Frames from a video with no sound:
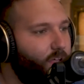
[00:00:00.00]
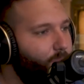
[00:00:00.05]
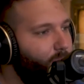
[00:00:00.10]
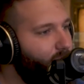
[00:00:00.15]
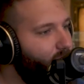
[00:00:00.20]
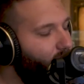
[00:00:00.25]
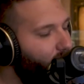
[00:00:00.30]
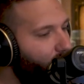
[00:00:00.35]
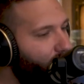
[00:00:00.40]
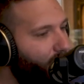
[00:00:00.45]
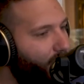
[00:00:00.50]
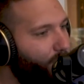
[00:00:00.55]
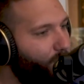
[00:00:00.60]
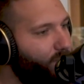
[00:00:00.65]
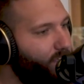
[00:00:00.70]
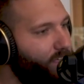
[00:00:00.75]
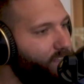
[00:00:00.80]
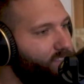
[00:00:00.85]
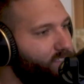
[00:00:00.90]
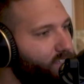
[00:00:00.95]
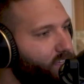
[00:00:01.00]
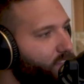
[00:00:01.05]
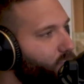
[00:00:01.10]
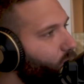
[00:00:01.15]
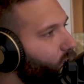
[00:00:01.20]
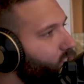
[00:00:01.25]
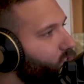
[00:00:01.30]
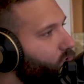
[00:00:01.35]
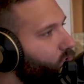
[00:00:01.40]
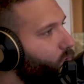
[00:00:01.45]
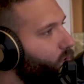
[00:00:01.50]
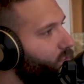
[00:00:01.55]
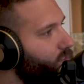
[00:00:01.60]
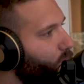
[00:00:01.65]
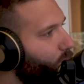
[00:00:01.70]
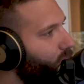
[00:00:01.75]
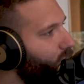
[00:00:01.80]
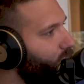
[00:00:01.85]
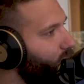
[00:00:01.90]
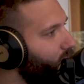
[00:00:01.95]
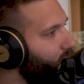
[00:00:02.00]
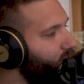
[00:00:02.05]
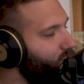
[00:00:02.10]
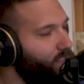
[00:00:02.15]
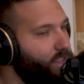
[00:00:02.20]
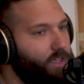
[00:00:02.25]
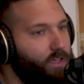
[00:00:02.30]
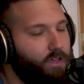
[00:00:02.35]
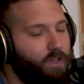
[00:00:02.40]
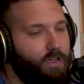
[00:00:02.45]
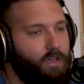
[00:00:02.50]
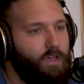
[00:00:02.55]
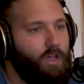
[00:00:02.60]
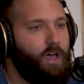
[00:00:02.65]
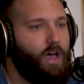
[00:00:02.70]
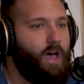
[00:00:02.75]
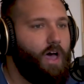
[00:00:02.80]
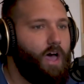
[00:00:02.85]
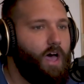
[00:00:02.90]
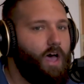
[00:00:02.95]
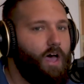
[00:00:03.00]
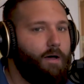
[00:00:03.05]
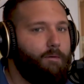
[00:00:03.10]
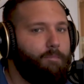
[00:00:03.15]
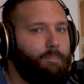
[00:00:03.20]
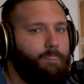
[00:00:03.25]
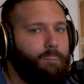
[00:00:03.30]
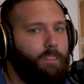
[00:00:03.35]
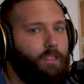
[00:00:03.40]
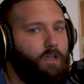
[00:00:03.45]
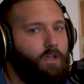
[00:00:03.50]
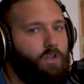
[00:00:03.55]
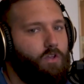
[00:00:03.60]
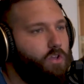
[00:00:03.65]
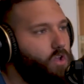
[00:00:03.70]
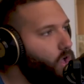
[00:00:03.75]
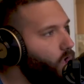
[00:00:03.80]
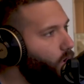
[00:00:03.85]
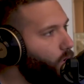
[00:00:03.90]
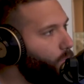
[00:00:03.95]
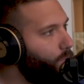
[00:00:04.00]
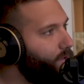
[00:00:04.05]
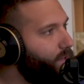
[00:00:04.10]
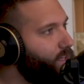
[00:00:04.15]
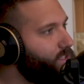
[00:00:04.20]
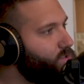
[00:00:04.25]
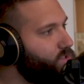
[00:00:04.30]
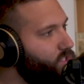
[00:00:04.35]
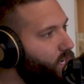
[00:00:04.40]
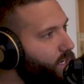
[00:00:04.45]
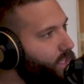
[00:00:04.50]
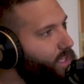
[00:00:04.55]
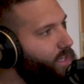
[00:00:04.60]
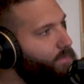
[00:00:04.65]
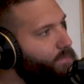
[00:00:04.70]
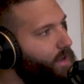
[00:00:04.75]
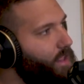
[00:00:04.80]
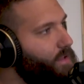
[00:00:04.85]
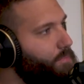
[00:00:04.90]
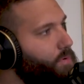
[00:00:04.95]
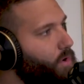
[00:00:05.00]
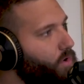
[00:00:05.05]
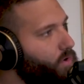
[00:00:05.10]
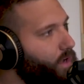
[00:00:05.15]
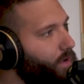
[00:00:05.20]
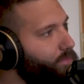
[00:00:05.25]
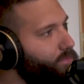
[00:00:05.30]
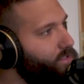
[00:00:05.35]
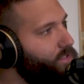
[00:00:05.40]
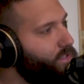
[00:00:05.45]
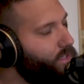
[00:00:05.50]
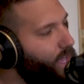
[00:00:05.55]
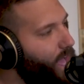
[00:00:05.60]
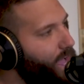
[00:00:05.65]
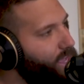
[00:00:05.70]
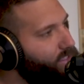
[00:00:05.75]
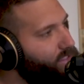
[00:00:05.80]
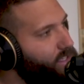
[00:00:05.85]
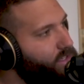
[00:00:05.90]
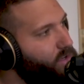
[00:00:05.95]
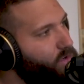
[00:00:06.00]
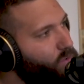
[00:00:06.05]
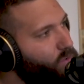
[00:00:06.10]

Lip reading: But I want to answer your other question real quick, the waiting list thing. No, because we're trying to get them to other programs. The guys that don't